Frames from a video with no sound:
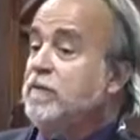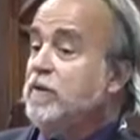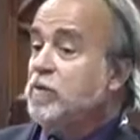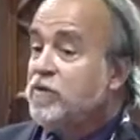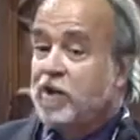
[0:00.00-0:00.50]
of
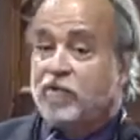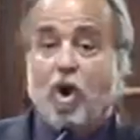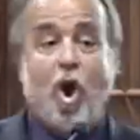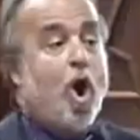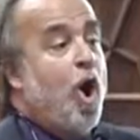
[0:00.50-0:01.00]
this
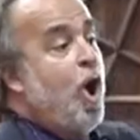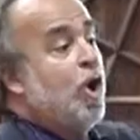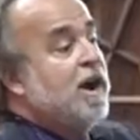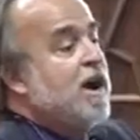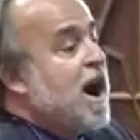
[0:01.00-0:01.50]
recession,
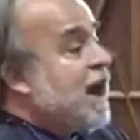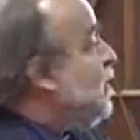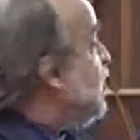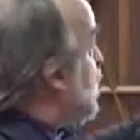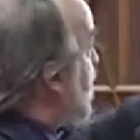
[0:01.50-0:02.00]
all
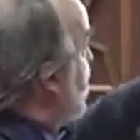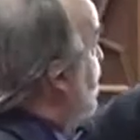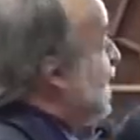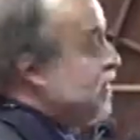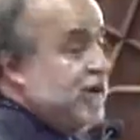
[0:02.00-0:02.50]
economies were
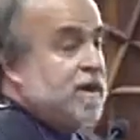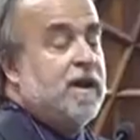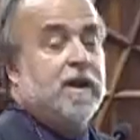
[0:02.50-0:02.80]
affected